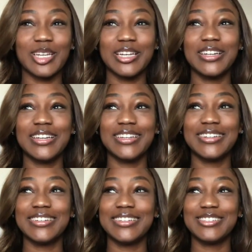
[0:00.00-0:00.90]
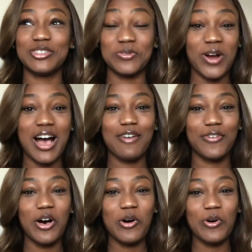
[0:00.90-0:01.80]
could drive
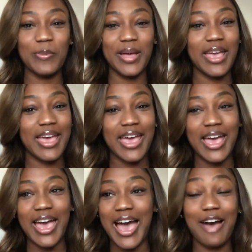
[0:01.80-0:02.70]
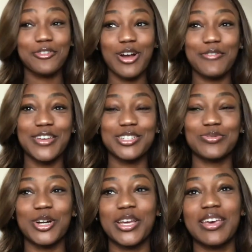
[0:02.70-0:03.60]
home after I
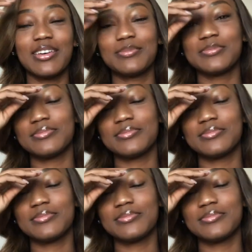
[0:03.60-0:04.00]
finish working,